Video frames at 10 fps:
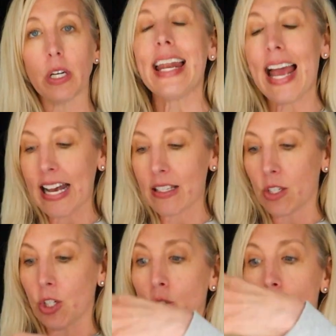And as
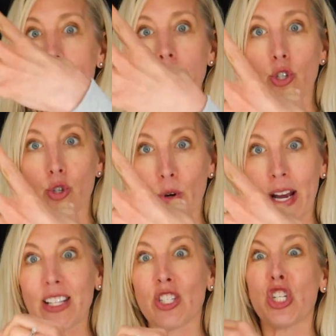the uterus
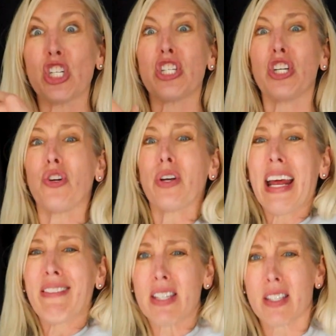stretches, you can
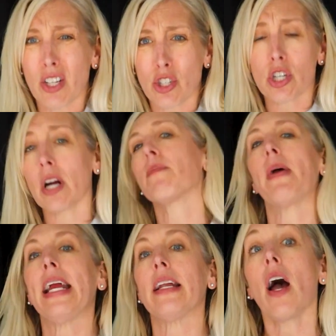have this sharp
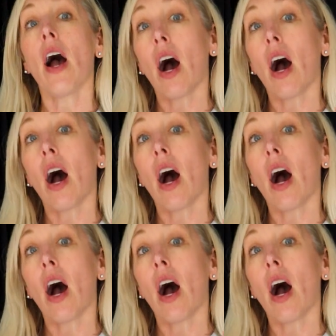pain.